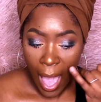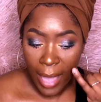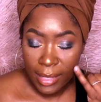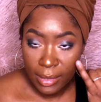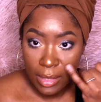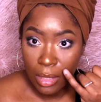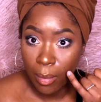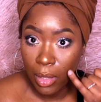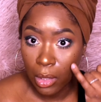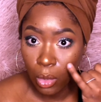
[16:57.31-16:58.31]
I can see
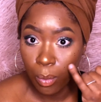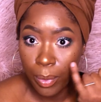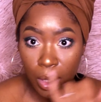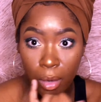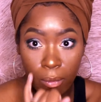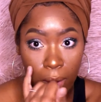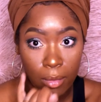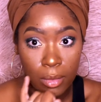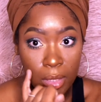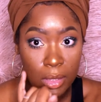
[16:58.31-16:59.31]
them a little bit
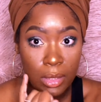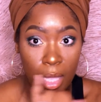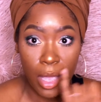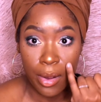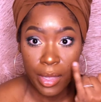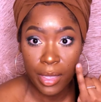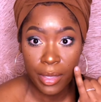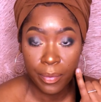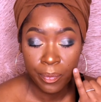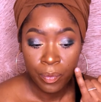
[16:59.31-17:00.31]
around this
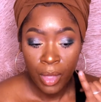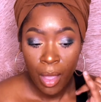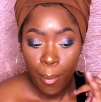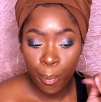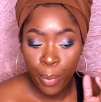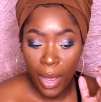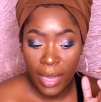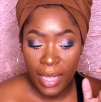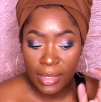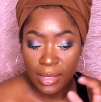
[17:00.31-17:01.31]
area,
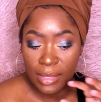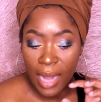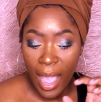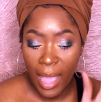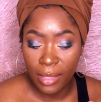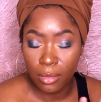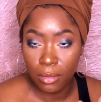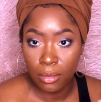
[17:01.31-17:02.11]
but it's not